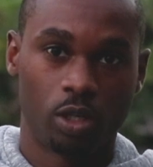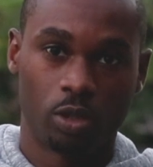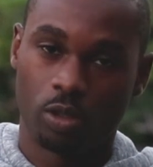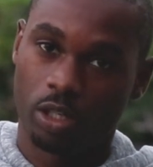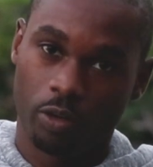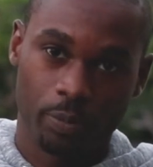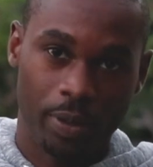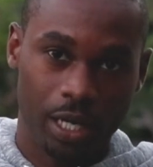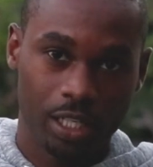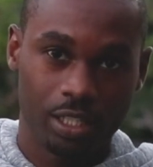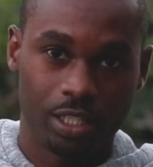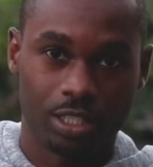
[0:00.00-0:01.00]
going on,
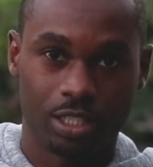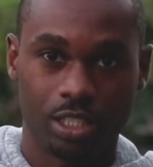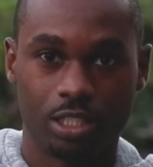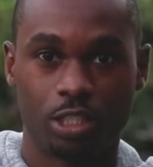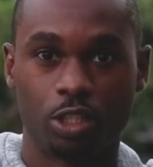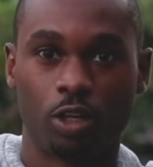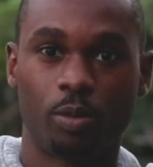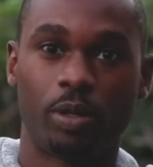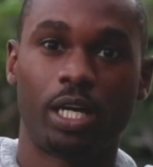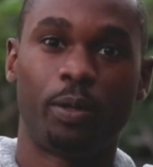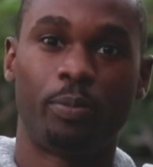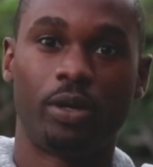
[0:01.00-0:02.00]
everybody? This is
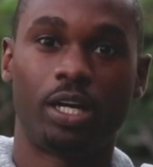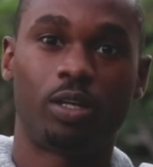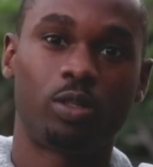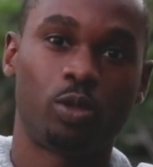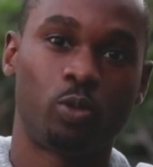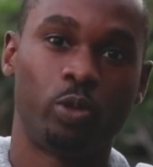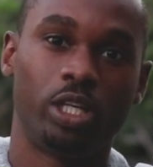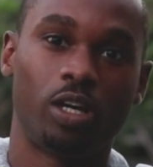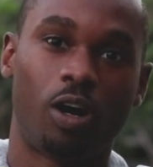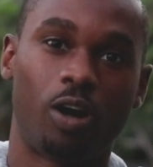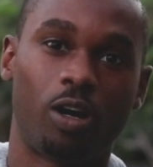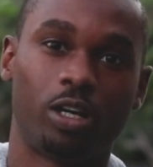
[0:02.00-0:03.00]
Jeremiah Brown. We
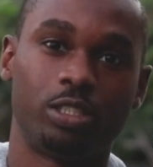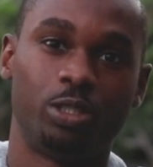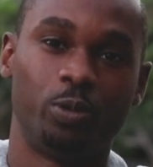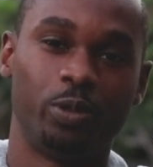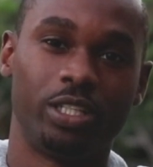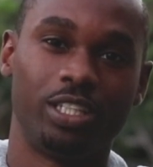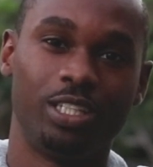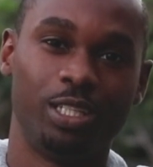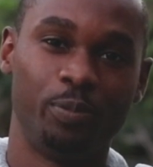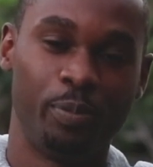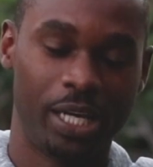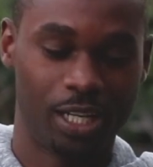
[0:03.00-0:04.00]
are doing
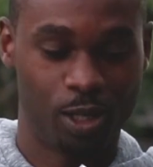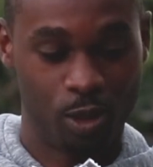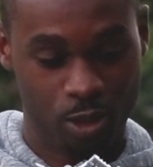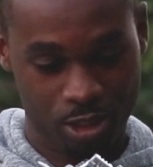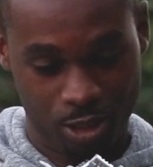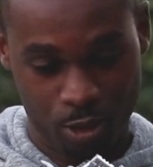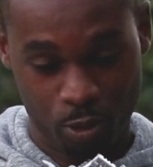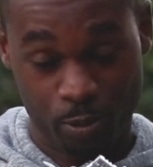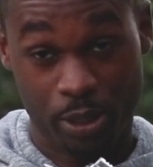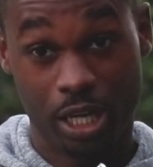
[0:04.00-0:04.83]
the Bank on You